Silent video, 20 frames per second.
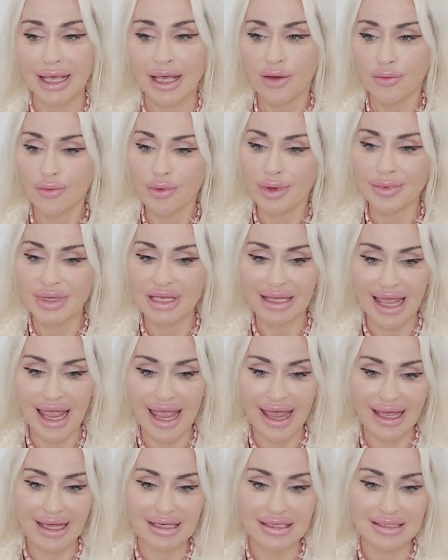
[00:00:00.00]
women
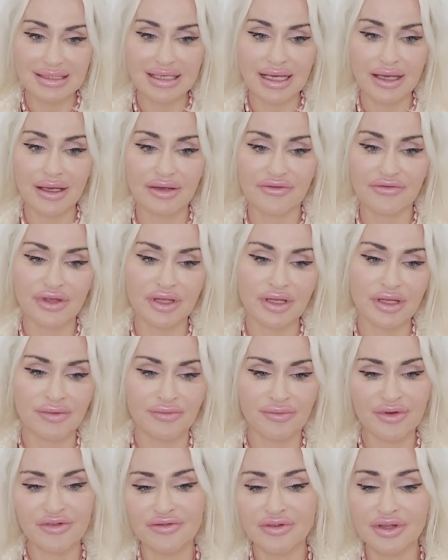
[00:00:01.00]
as feeling
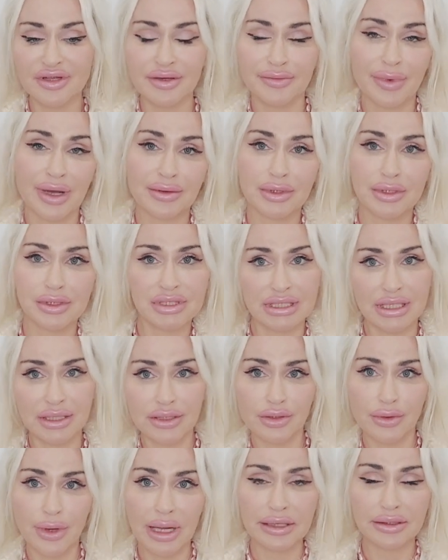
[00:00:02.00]
ambivalent about their
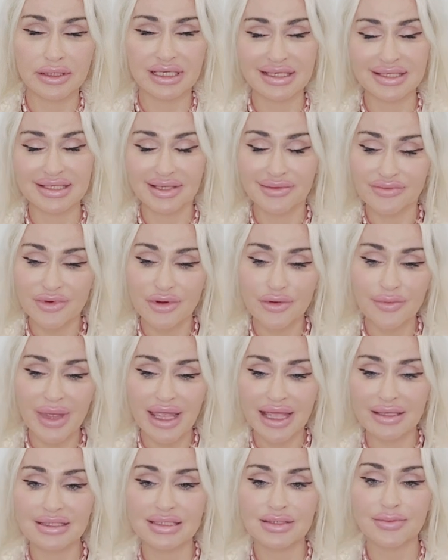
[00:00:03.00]
sexualities and
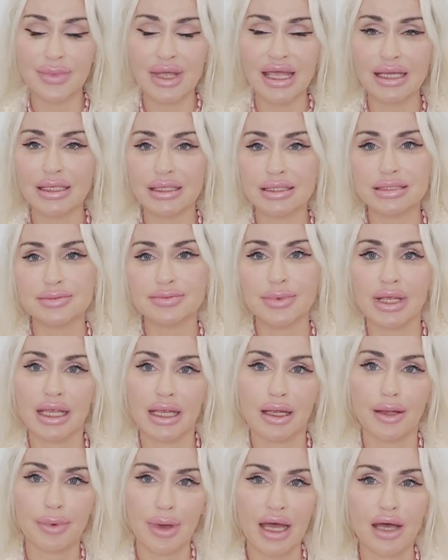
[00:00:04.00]
romance, men as
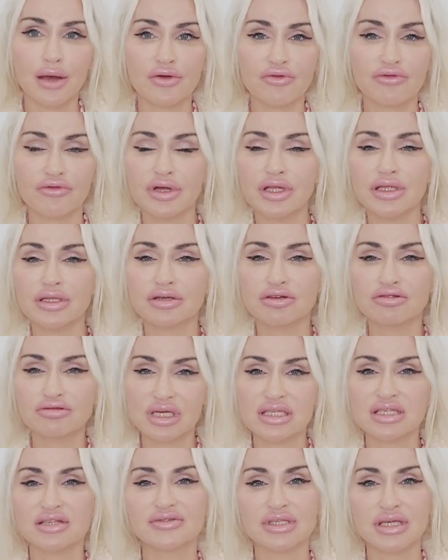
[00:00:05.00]
being powerful and
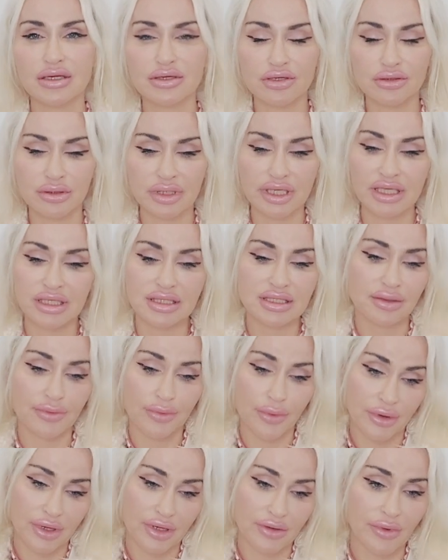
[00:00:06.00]
aggressive sexually to the
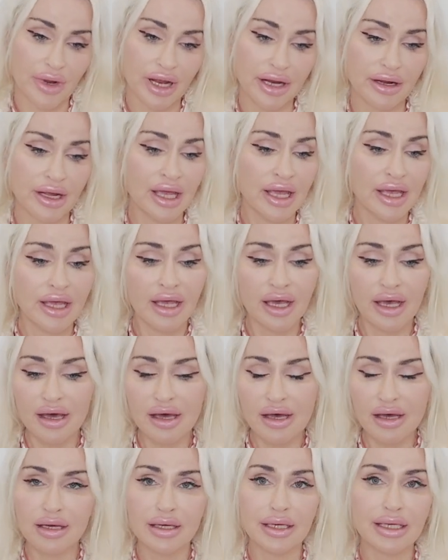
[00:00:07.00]
point where
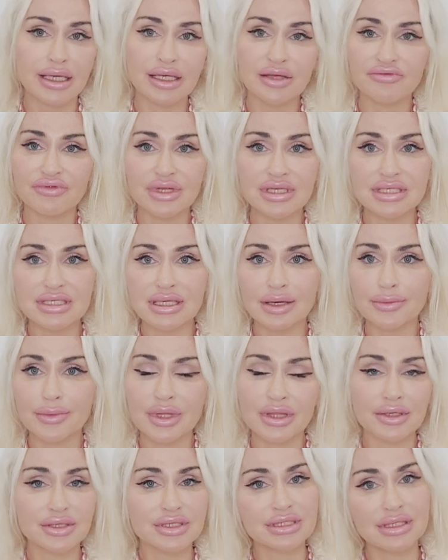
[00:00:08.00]

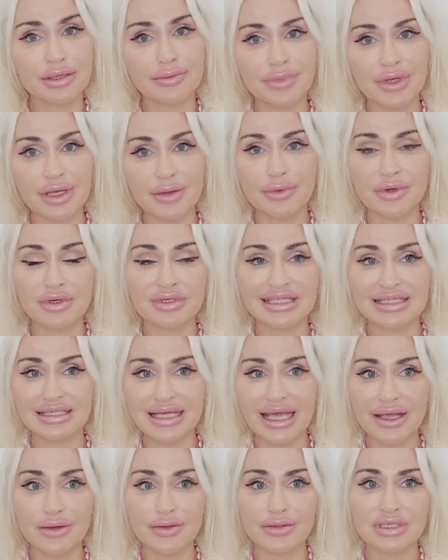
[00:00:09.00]
there's some people
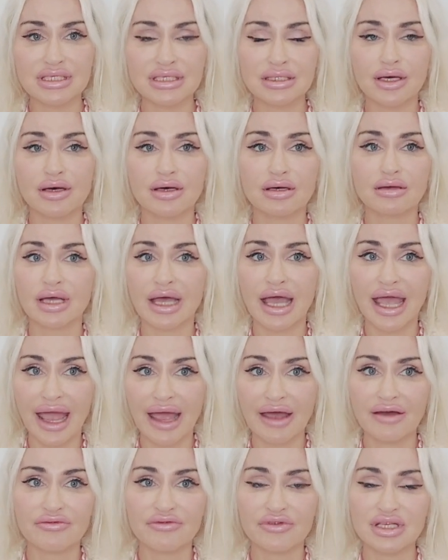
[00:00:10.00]
today who still
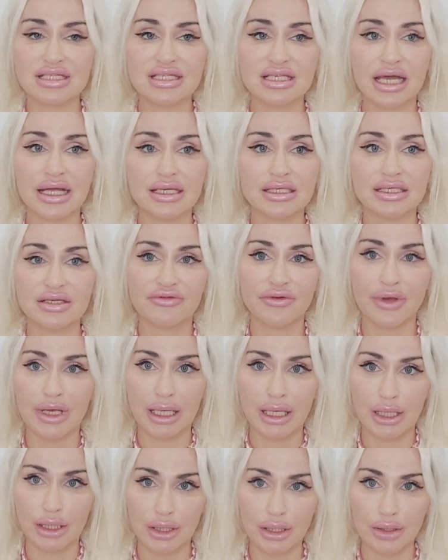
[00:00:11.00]
have
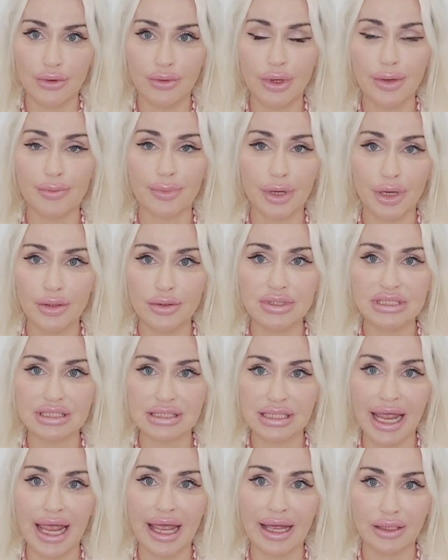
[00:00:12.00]
scientific,
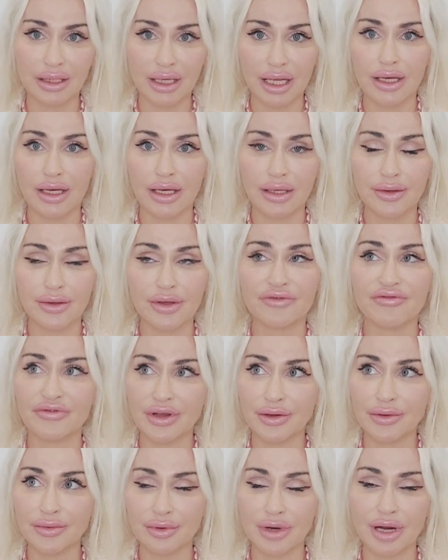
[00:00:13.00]
posts at
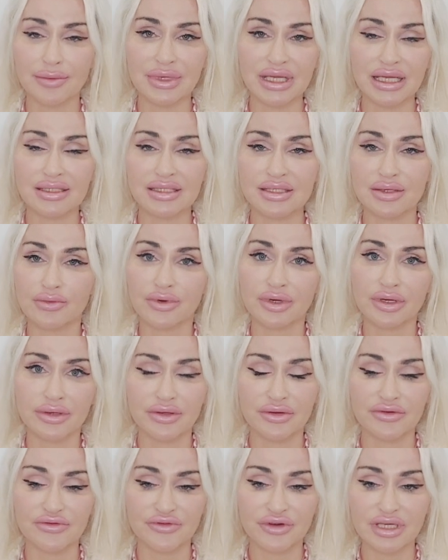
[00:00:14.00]
very prominent
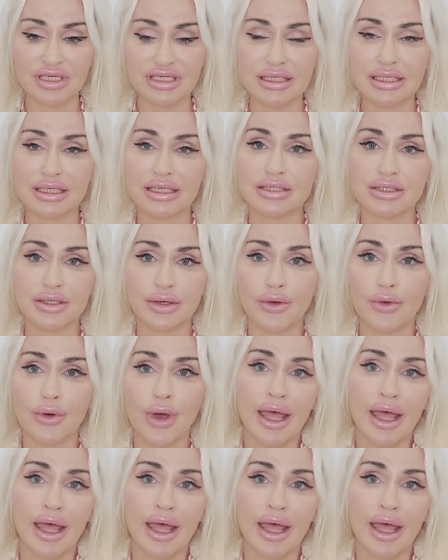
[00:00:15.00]
world universities who